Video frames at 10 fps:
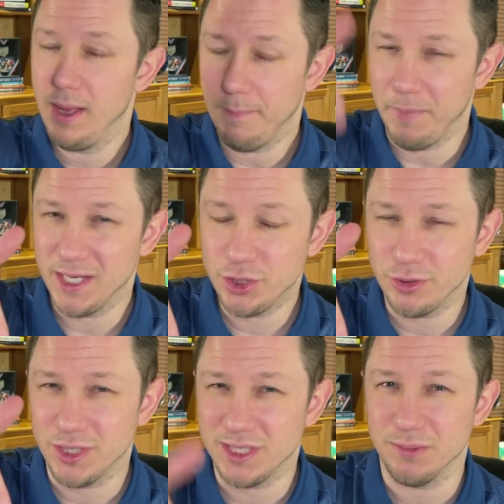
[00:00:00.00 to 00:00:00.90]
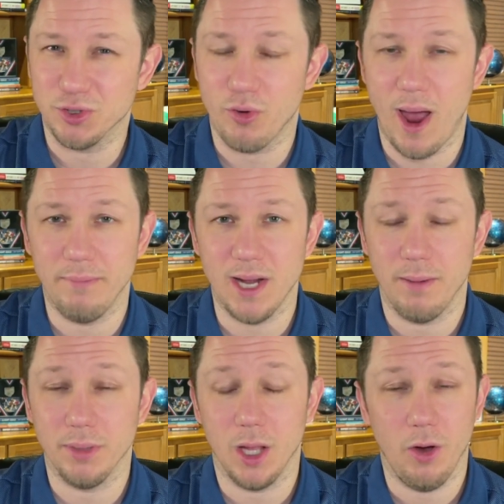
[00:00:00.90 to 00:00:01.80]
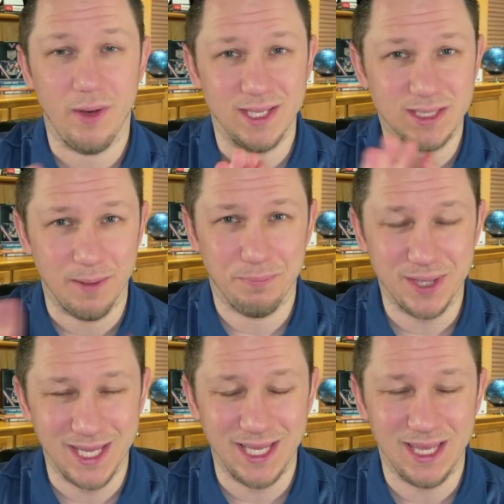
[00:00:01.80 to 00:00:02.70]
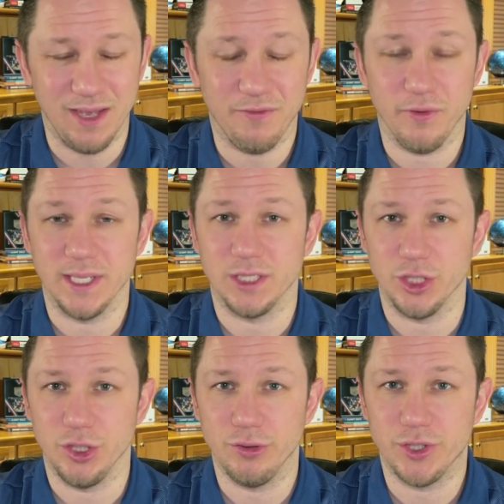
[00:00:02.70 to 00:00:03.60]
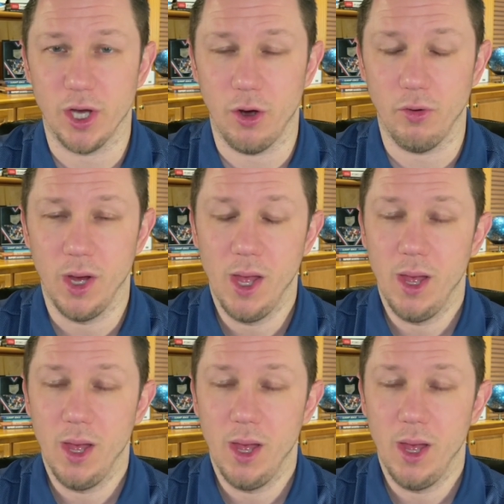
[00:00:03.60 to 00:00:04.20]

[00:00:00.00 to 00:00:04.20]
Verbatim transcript: Make sure to subscribe down below. It's completely free to do so.